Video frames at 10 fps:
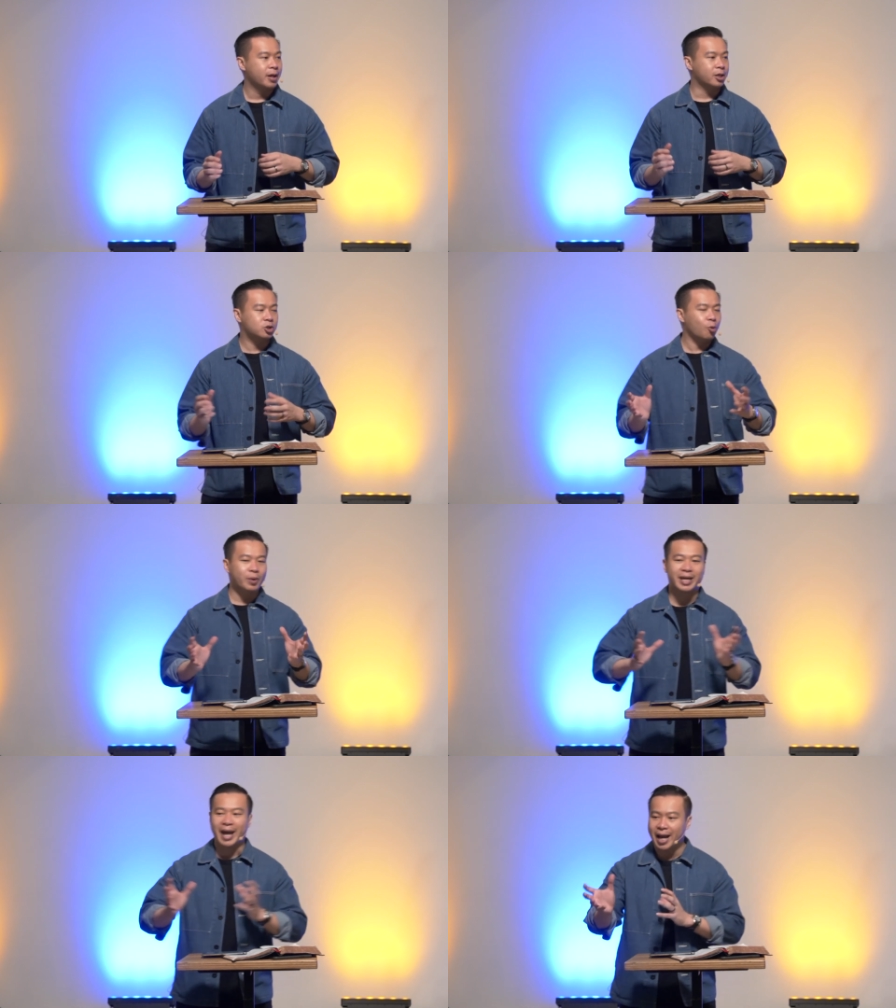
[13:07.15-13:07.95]
And so
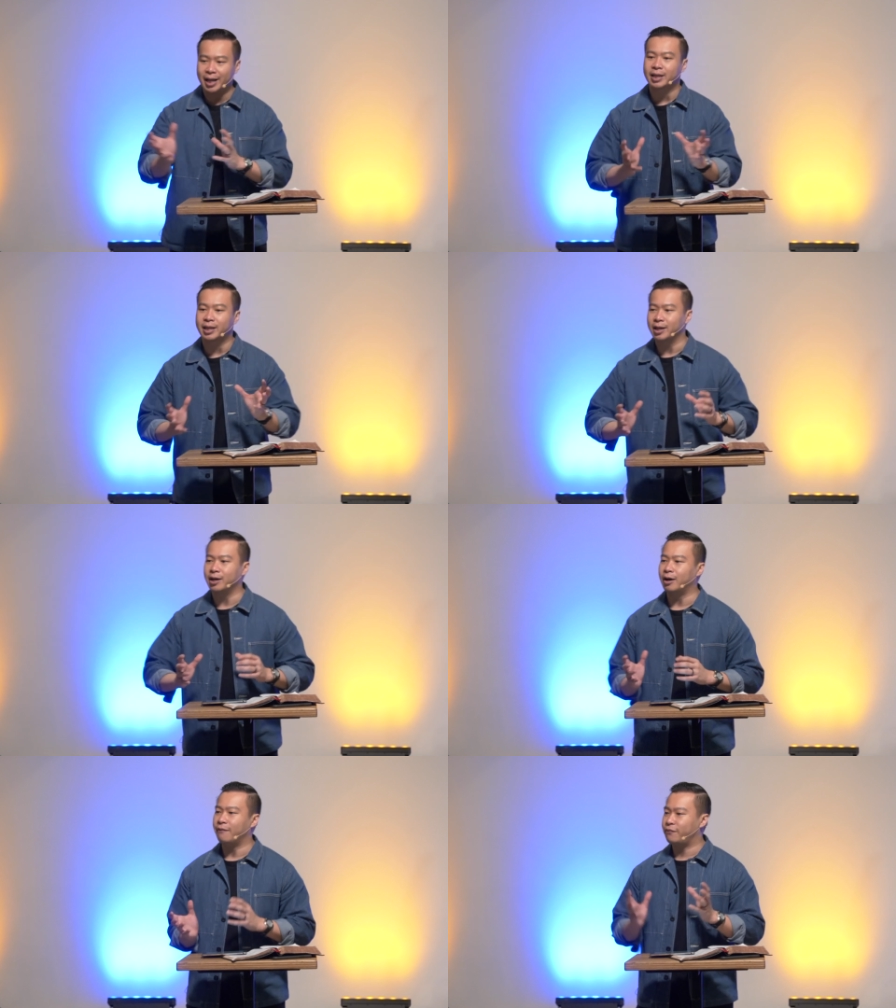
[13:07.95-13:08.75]
we gather here
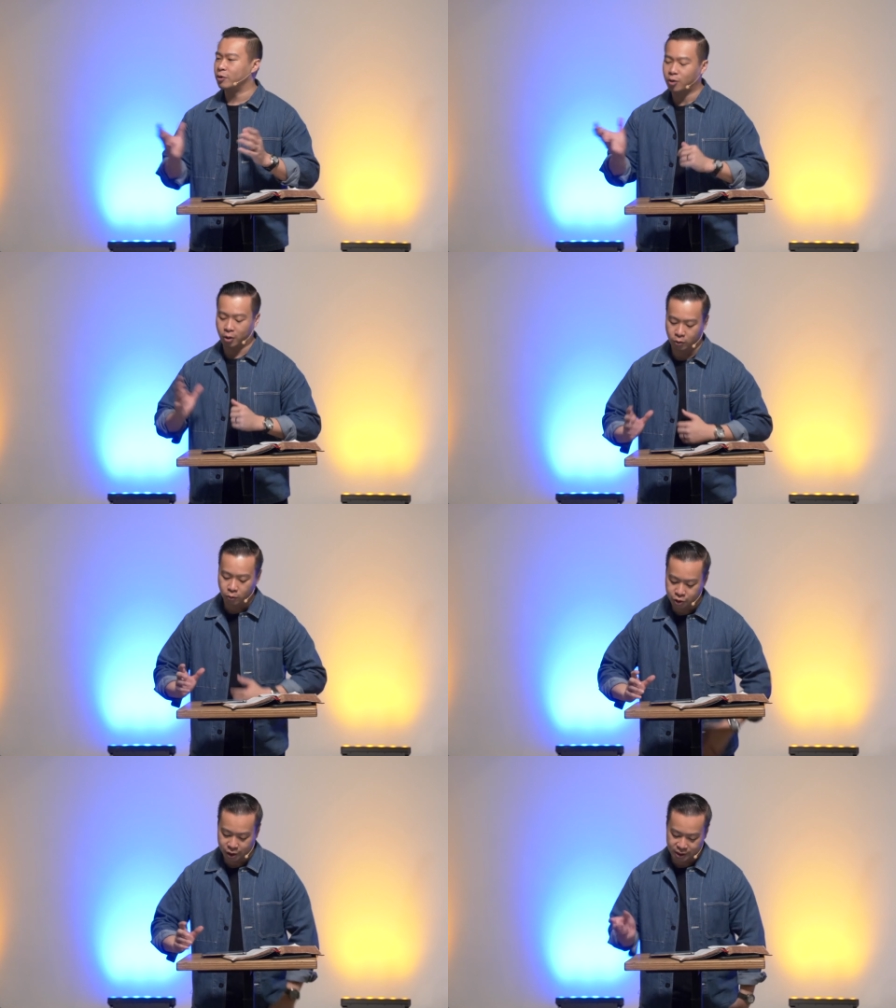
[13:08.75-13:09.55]
a few
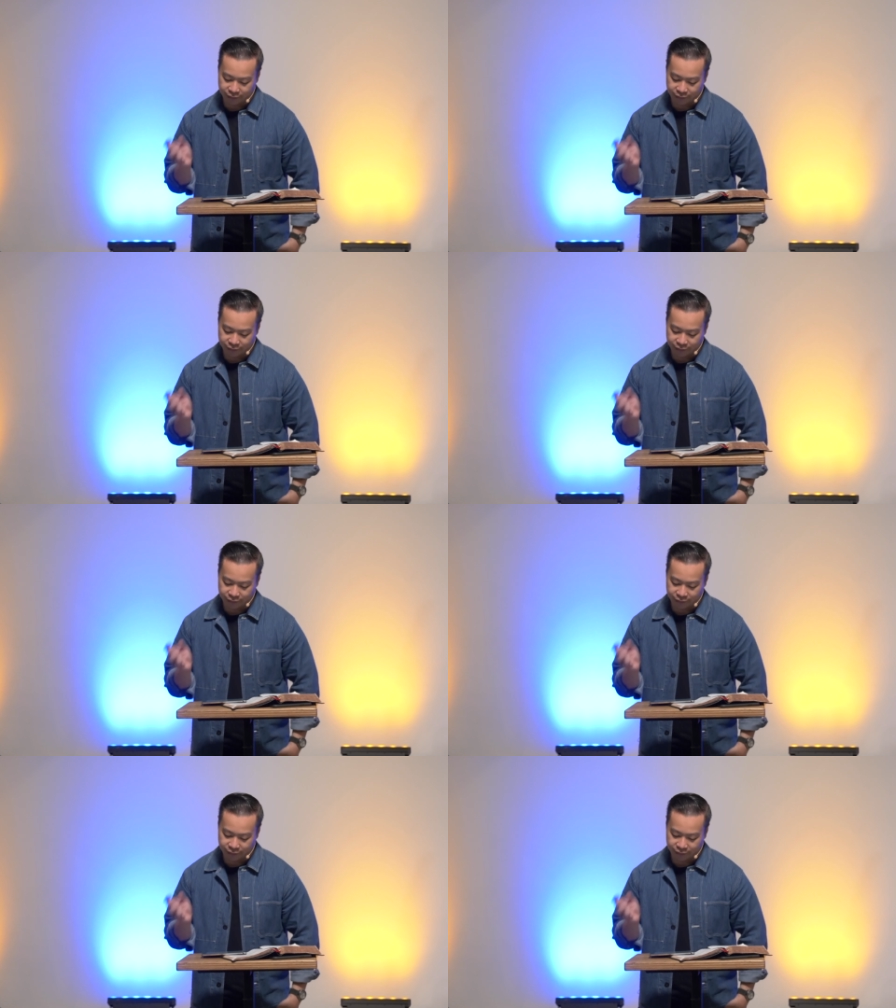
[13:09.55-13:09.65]
conclusions.